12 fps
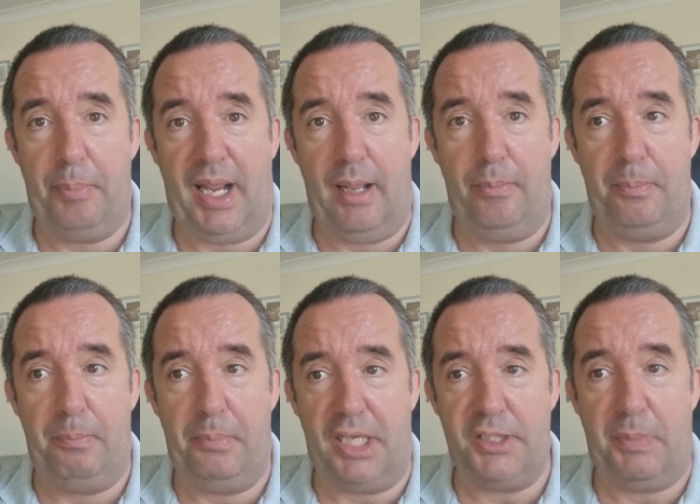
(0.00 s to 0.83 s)
pa
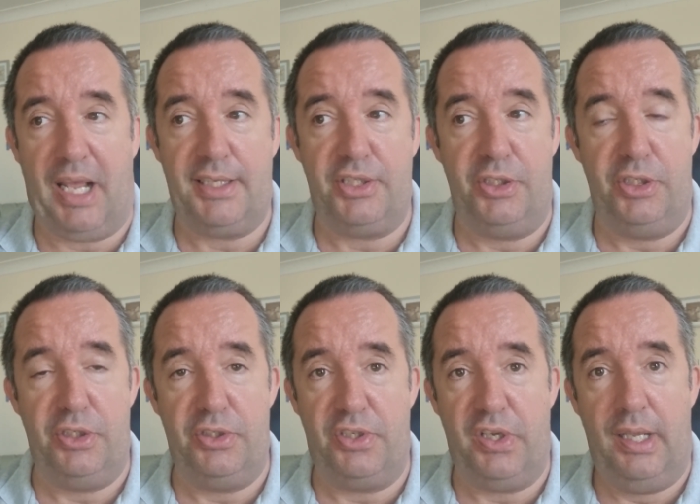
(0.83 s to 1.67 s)
bus
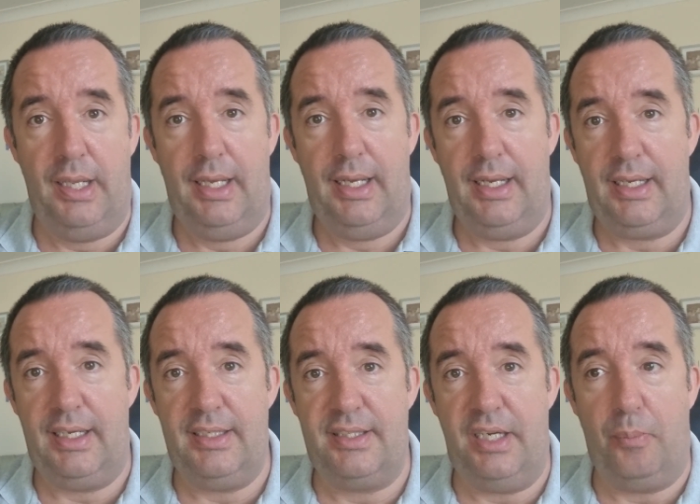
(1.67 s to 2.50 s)
passengers are
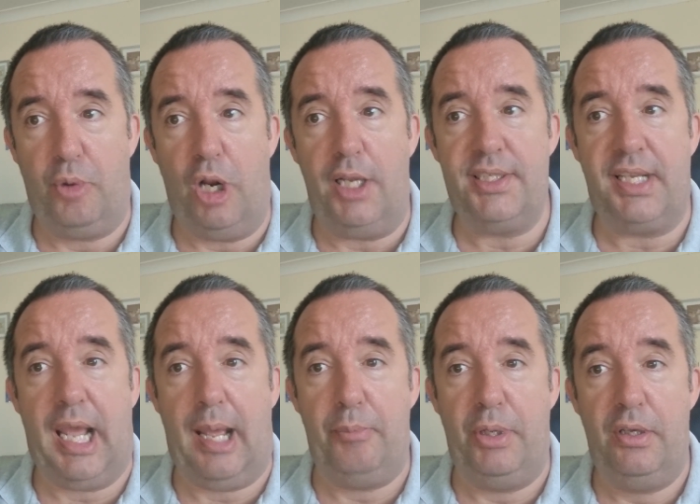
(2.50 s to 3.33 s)
going to see a price
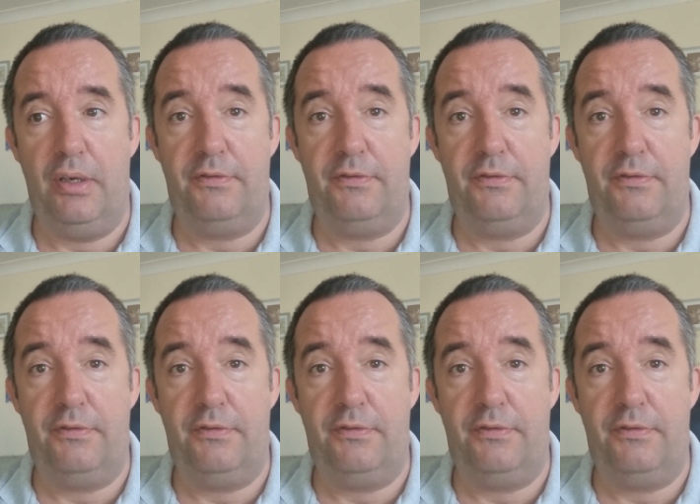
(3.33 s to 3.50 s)
cap